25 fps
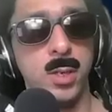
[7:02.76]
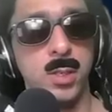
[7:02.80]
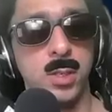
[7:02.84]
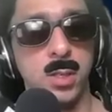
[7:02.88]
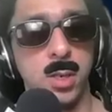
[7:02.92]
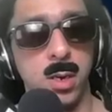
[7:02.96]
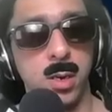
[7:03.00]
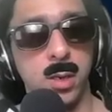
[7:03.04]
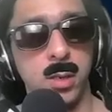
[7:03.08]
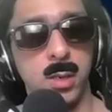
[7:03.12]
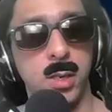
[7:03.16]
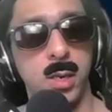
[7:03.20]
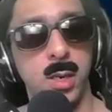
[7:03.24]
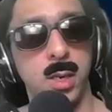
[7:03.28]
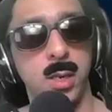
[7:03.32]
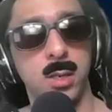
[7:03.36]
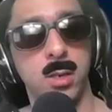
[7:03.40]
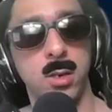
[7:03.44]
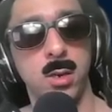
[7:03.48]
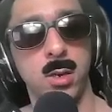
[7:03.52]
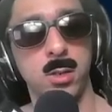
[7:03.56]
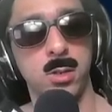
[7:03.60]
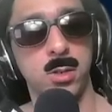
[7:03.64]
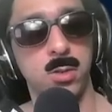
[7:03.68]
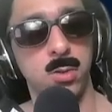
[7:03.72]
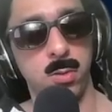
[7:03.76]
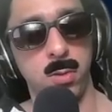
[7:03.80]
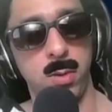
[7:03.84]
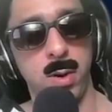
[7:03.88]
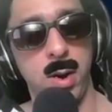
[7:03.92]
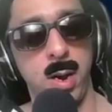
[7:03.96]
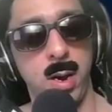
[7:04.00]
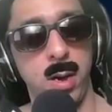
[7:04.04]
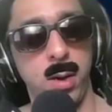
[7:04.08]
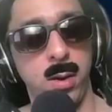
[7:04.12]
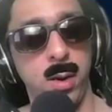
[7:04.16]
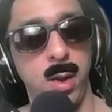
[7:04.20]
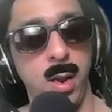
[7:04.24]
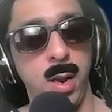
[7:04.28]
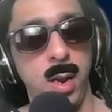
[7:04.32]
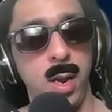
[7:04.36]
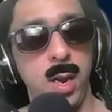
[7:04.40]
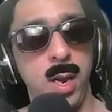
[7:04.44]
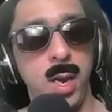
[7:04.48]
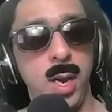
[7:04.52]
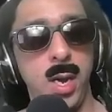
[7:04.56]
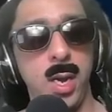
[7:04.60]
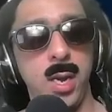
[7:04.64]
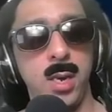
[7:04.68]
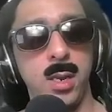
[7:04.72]
on getting Dusknoir out.
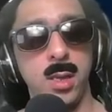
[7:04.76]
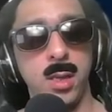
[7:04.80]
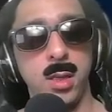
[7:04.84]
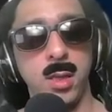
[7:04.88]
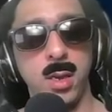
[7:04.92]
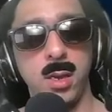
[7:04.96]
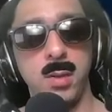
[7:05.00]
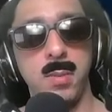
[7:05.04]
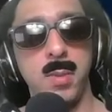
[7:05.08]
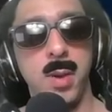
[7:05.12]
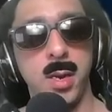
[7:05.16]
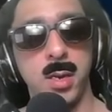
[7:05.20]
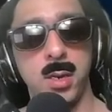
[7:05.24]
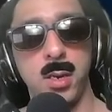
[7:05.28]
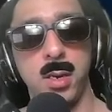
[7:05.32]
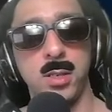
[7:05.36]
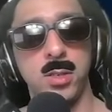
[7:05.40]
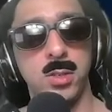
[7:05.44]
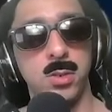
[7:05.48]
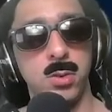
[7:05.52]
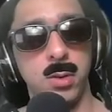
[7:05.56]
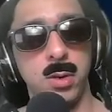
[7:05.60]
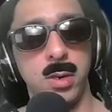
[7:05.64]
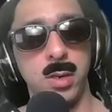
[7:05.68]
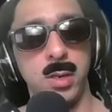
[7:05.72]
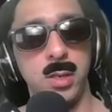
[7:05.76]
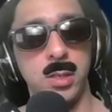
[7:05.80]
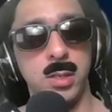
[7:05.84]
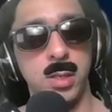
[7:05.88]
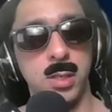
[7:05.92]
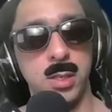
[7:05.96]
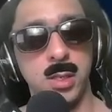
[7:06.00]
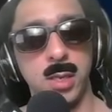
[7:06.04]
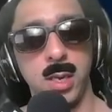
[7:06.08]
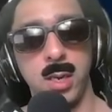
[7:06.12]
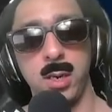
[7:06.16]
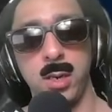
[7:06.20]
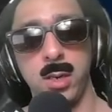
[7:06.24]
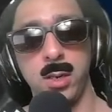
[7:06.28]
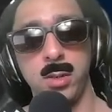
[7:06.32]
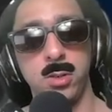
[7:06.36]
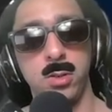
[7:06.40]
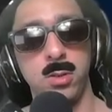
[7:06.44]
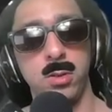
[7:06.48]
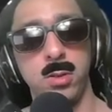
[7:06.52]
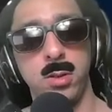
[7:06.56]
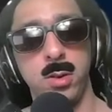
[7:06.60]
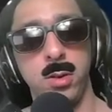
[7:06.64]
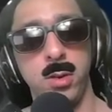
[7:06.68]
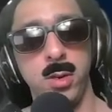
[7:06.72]
And the thing about Dusknoir is it's got
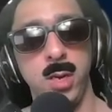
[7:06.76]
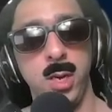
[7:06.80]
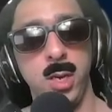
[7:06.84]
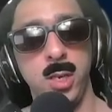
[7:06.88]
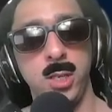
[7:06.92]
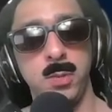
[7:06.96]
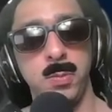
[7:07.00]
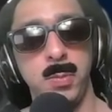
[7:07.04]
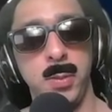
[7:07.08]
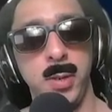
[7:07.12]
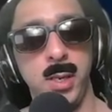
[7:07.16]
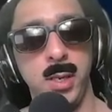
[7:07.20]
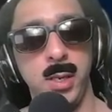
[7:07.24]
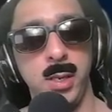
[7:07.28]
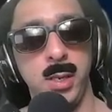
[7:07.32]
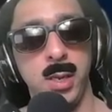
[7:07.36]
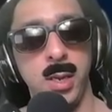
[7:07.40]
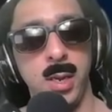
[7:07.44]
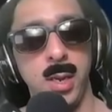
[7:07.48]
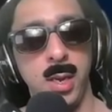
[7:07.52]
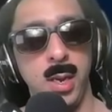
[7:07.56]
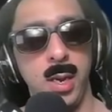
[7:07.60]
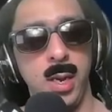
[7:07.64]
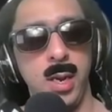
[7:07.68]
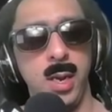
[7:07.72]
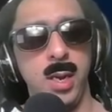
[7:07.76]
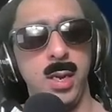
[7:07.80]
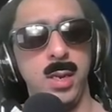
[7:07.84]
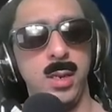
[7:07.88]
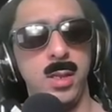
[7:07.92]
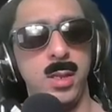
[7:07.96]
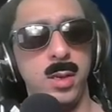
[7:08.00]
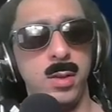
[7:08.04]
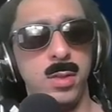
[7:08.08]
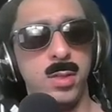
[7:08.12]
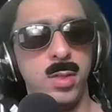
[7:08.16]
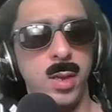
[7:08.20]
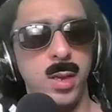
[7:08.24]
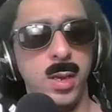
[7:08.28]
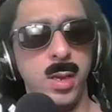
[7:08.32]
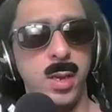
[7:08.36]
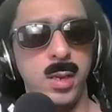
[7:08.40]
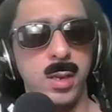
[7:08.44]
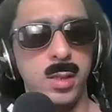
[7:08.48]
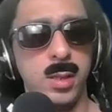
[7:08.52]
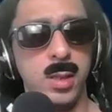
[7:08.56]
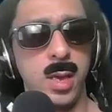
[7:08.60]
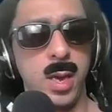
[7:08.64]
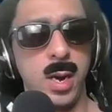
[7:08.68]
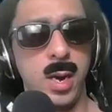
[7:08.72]
130 HP. And the
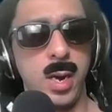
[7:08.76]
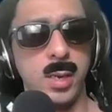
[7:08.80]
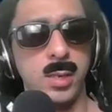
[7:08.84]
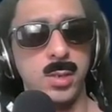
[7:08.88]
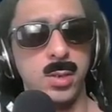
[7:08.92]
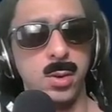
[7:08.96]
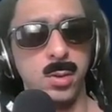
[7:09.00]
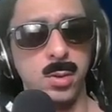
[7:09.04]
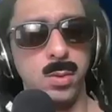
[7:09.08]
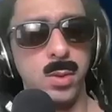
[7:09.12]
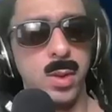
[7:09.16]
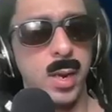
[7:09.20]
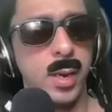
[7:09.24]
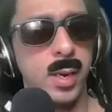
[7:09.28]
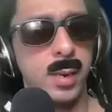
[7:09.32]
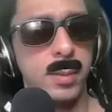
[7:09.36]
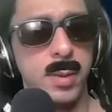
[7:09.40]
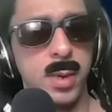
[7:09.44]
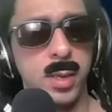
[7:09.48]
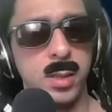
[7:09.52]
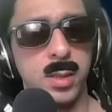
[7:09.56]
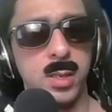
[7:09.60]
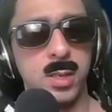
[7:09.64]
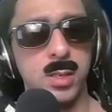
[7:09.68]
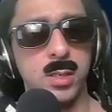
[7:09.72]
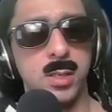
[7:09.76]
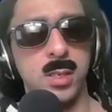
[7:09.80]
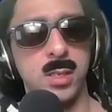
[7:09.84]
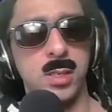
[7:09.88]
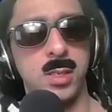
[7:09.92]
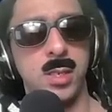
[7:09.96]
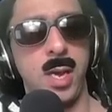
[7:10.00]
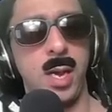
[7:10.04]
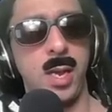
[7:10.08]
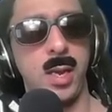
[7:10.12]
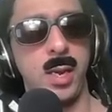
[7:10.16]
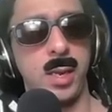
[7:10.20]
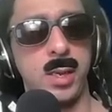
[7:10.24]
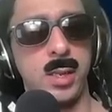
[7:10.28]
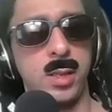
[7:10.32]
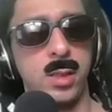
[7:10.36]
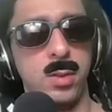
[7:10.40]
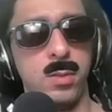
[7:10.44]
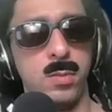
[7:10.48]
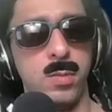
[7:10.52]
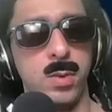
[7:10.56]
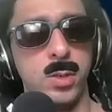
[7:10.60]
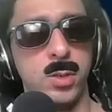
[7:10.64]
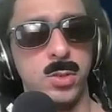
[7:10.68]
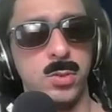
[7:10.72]
thing that I don't like about this is that like
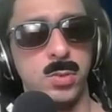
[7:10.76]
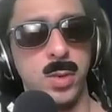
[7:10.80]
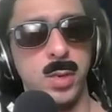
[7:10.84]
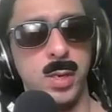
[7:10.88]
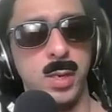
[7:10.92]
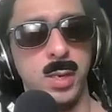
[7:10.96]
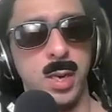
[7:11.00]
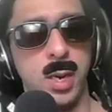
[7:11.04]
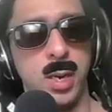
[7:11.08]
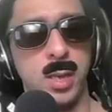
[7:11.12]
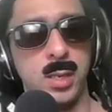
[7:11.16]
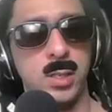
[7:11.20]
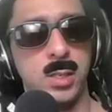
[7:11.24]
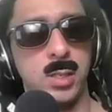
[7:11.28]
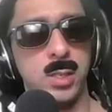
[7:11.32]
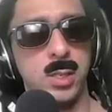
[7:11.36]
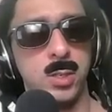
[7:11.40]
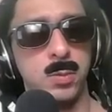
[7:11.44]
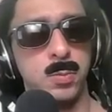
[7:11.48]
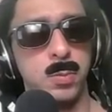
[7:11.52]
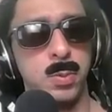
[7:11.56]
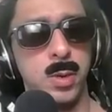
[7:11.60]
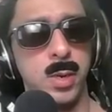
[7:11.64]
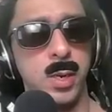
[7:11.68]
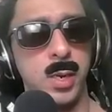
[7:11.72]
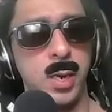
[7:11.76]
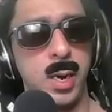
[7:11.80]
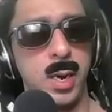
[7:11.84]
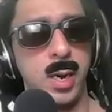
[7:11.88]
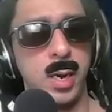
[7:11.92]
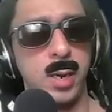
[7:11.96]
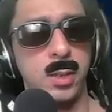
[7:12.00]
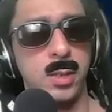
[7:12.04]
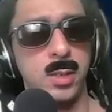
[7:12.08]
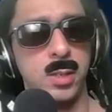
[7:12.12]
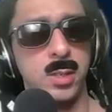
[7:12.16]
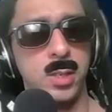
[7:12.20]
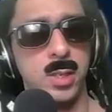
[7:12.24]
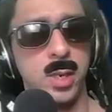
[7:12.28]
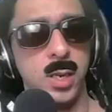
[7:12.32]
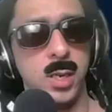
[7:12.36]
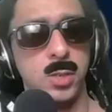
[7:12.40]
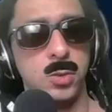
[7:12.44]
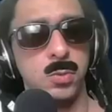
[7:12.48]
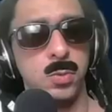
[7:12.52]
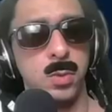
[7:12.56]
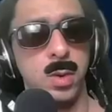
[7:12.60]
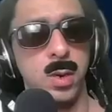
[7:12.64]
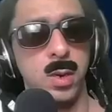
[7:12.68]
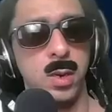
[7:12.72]
the retreat cost is pretty high on the
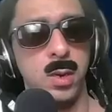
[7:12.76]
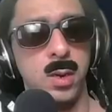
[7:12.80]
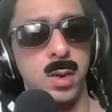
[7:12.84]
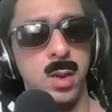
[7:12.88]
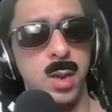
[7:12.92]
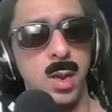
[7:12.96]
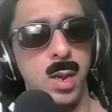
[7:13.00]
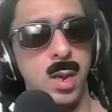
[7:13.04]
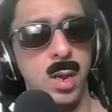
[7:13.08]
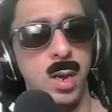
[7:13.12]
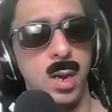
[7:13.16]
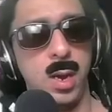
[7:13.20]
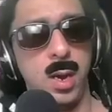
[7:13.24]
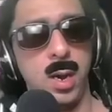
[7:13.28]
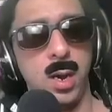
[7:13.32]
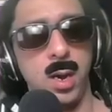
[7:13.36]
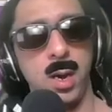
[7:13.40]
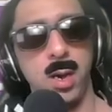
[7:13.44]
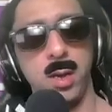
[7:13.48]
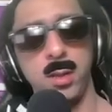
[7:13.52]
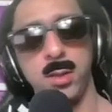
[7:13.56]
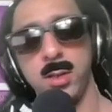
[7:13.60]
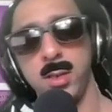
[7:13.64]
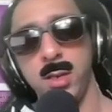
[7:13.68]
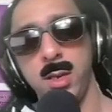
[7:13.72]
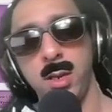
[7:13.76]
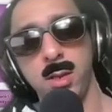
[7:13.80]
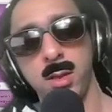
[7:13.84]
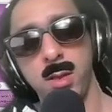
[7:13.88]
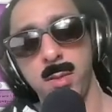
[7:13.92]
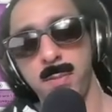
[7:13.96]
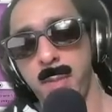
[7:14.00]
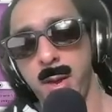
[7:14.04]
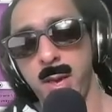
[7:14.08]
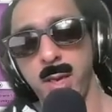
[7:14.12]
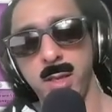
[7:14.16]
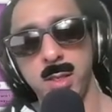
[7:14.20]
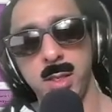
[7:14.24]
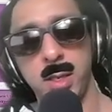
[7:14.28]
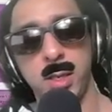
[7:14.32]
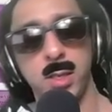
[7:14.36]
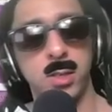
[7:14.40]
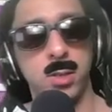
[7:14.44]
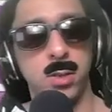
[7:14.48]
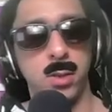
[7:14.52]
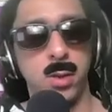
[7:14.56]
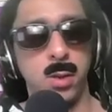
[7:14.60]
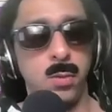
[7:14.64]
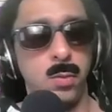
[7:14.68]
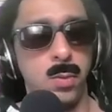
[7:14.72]
stage 1. On the basic,
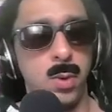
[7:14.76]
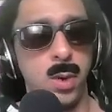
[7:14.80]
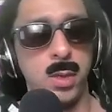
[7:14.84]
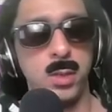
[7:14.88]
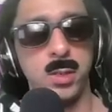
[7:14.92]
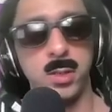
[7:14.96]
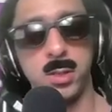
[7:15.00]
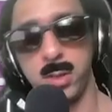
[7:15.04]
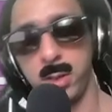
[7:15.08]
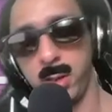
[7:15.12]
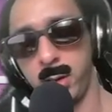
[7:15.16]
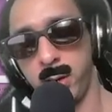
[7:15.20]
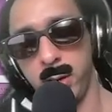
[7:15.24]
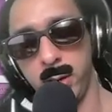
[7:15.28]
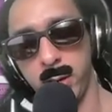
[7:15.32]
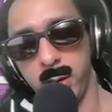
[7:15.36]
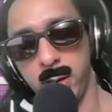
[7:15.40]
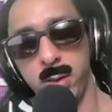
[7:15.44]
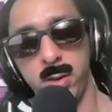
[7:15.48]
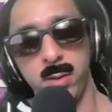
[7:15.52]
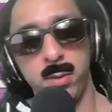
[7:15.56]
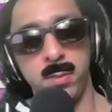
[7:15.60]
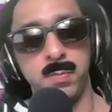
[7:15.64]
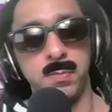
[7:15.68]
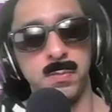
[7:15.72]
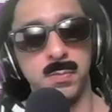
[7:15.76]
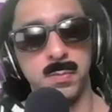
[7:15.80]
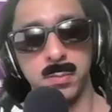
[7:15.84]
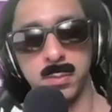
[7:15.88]
it's only 1, so there you go.